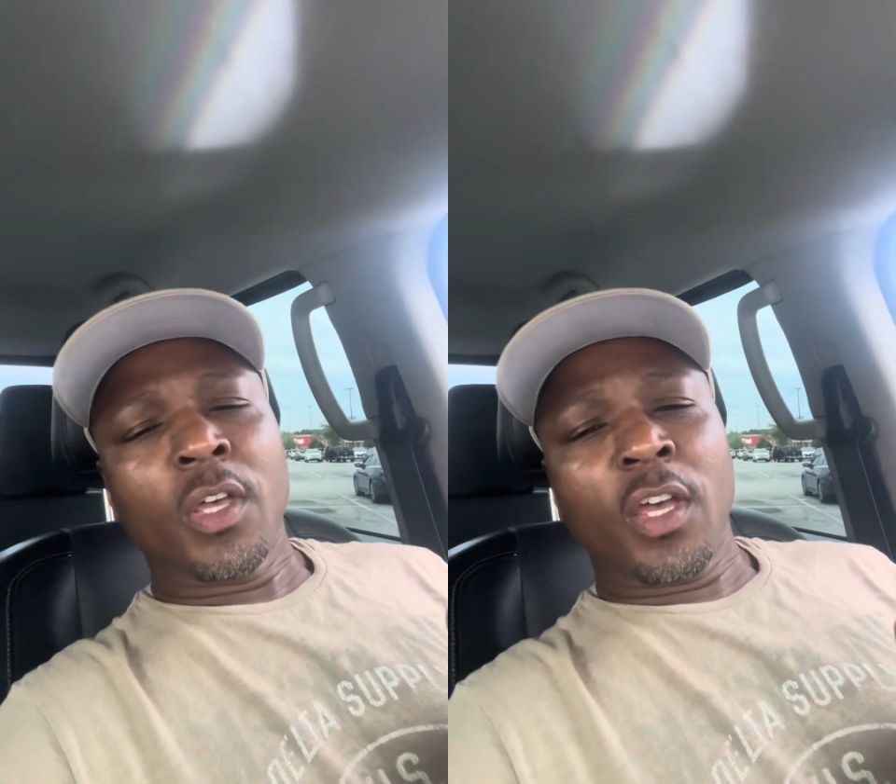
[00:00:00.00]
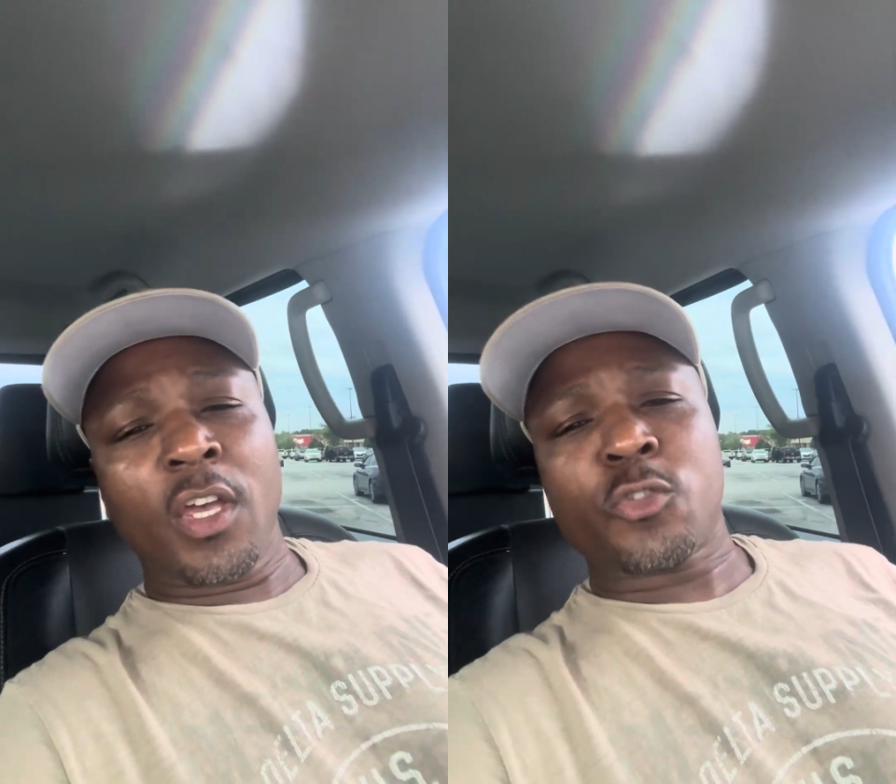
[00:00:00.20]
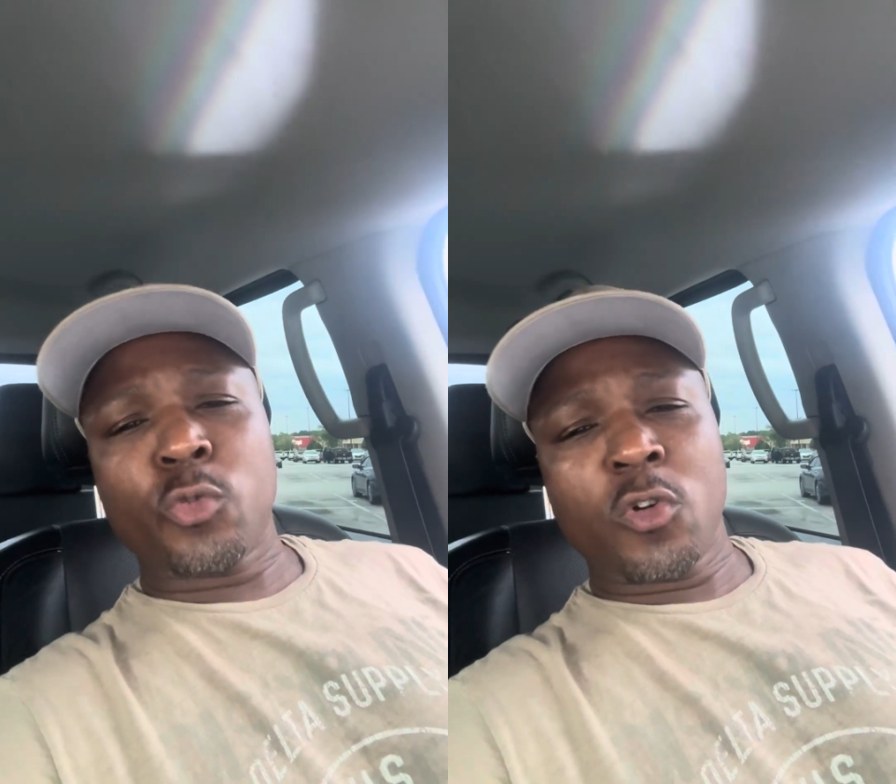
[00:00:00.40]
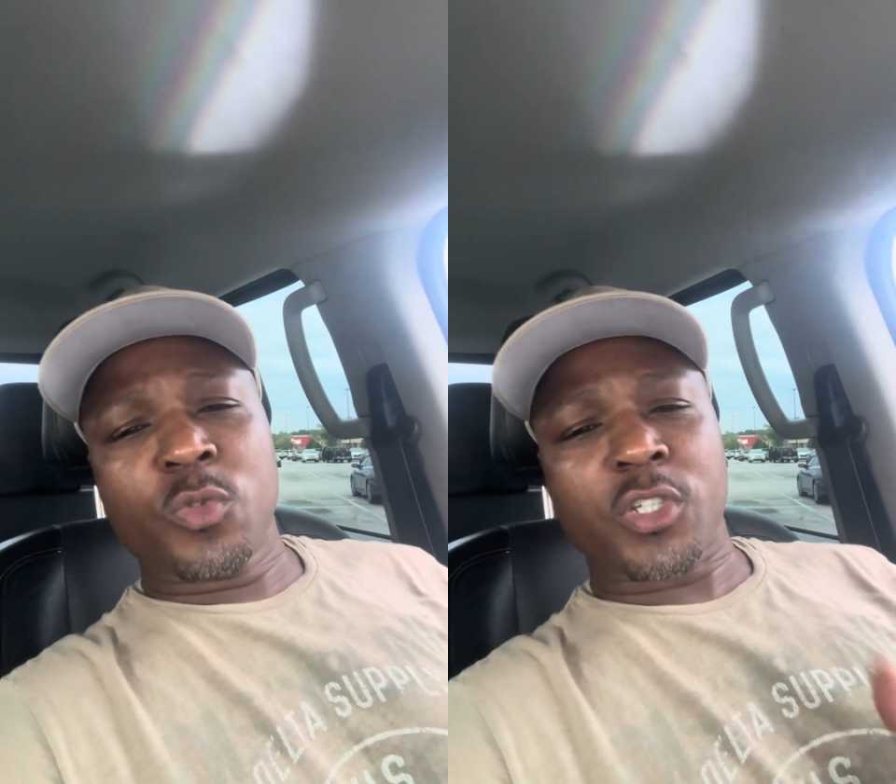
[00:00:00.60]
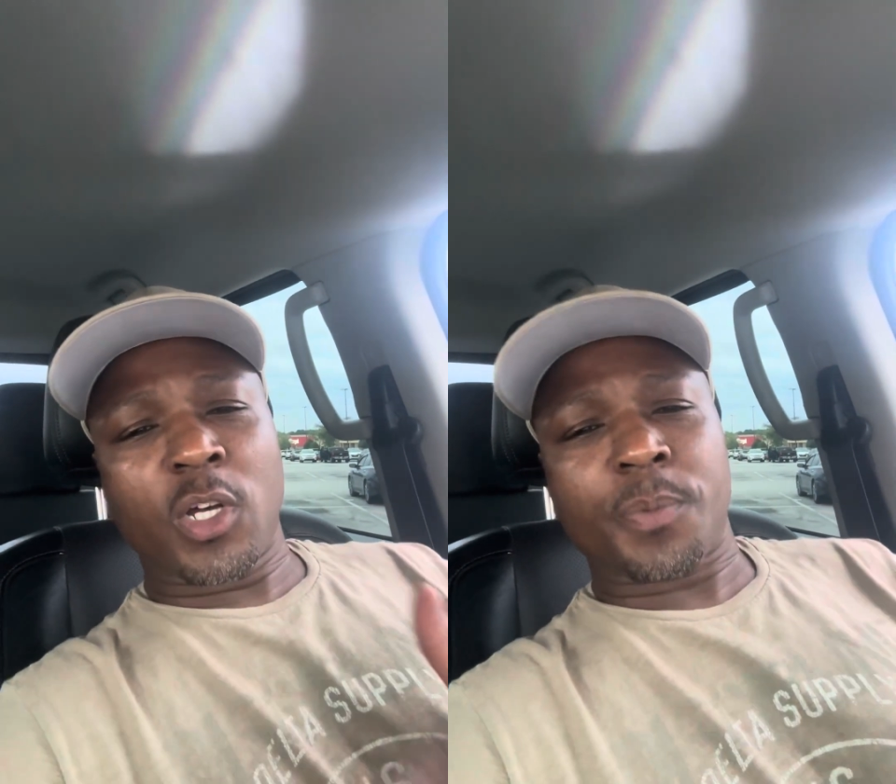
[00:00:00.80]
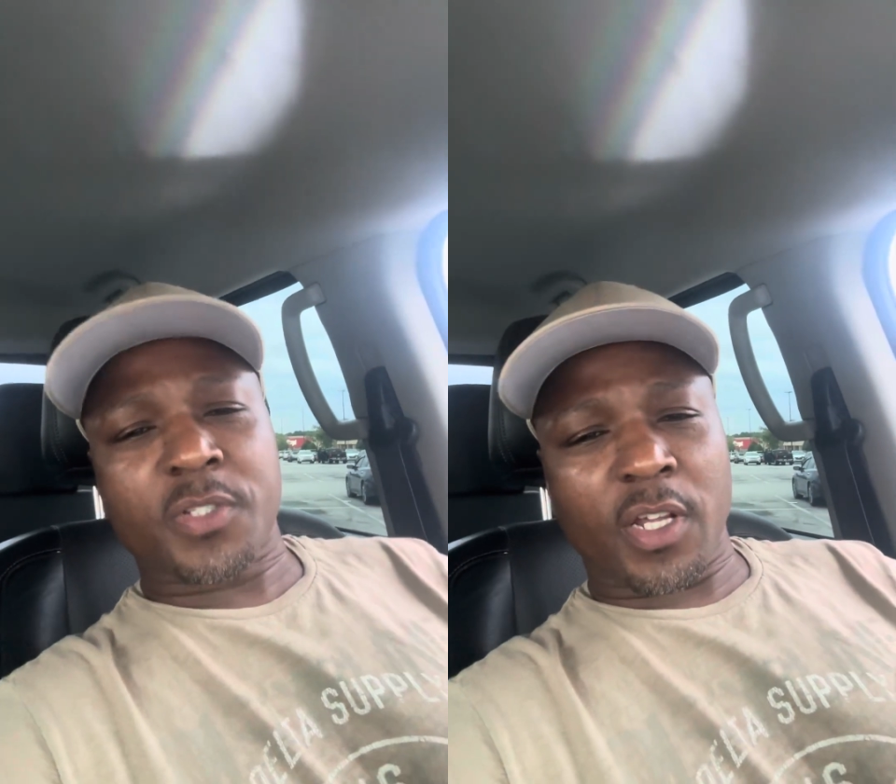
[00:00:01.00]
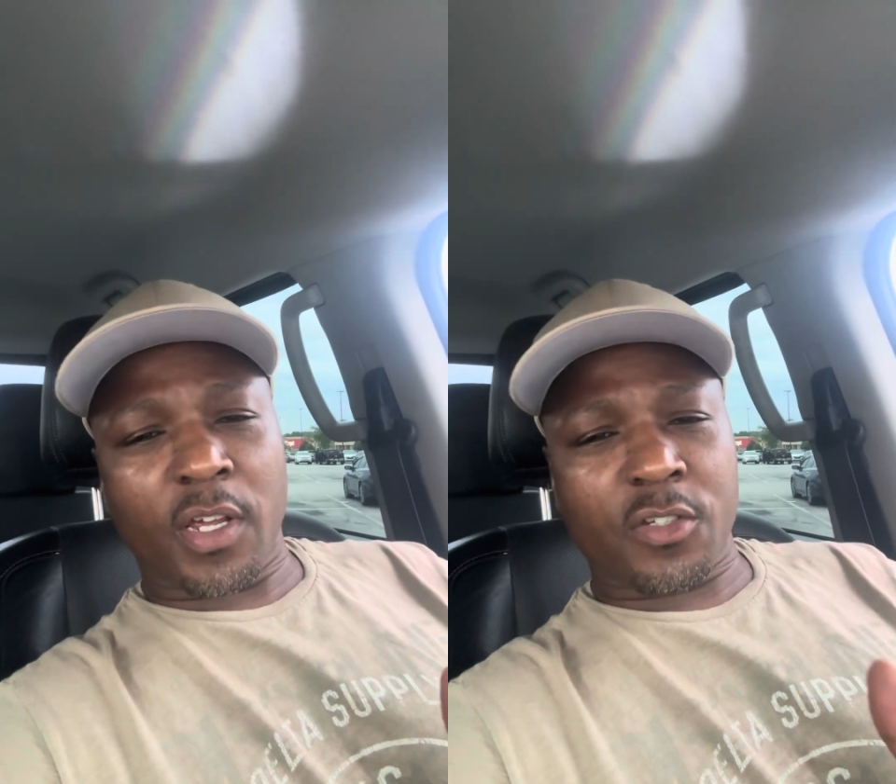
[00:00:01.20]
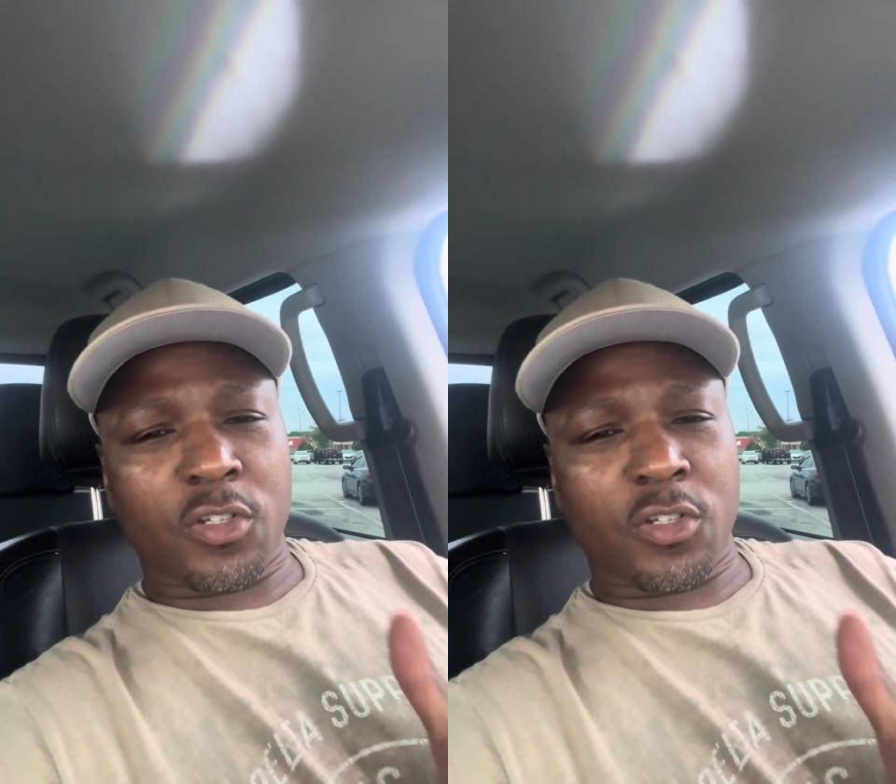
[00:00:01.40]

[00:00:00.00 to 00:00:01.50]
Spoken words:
His room was upstairs.